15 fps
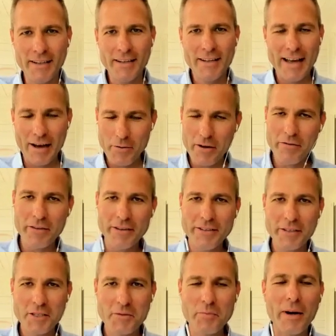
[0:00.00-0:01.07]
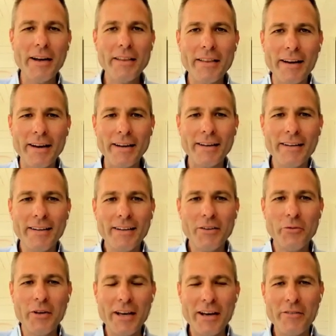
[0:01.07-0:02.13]
However, despite that,
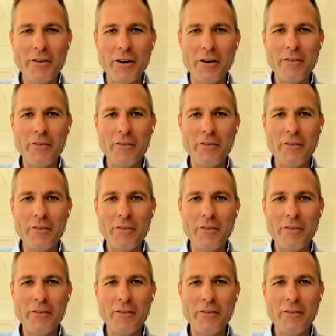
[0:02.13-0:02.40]
we have